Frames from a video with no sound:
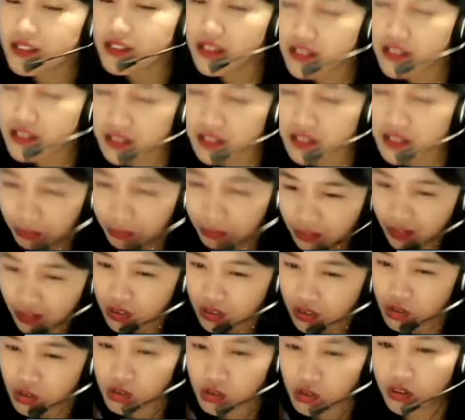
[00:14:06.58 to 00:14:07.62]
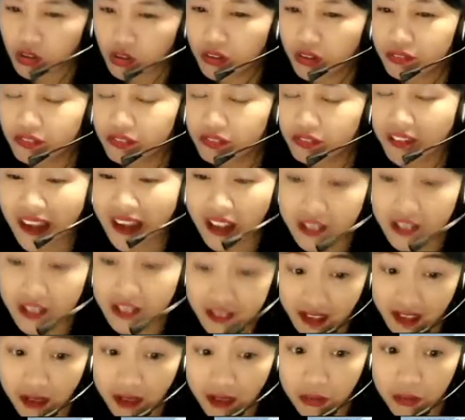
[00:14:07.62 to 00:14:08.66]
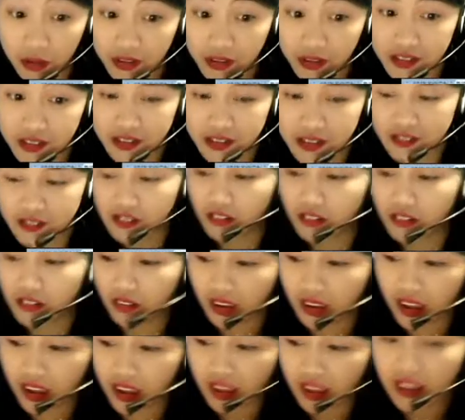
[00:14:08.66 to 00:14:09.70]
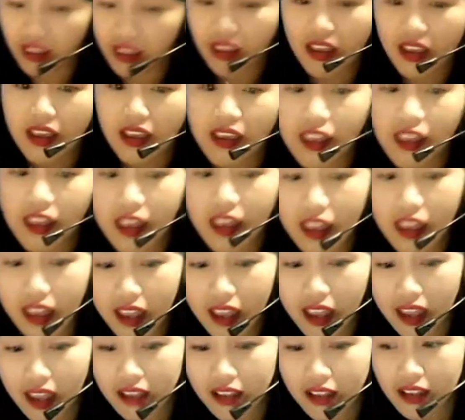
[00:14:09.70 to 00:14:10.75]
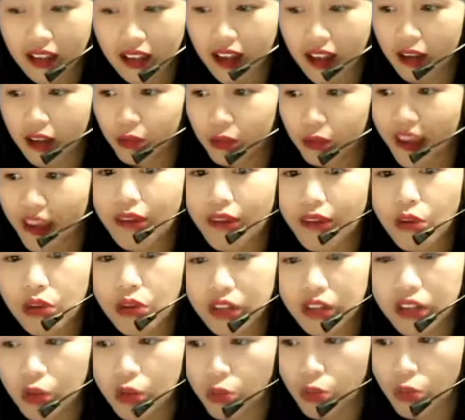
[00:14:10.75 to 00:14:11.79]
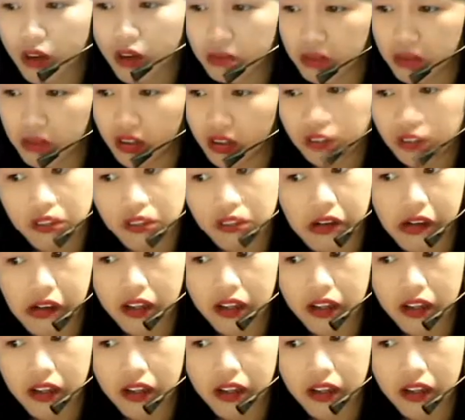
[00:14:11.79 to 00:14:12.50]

That's just a prediction of Ray Simons. Okay, and we have only 1 minute,